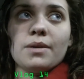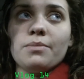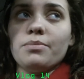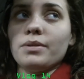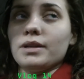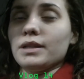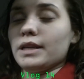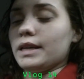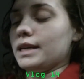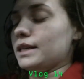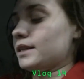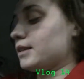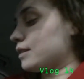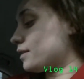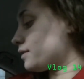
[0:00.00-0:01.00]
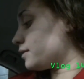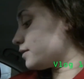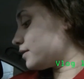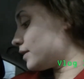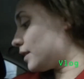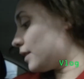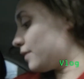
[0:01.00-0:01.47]
but, like,
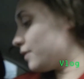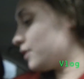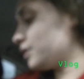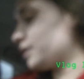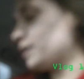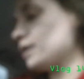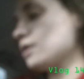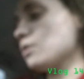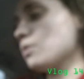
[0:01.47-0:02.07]
if you just need to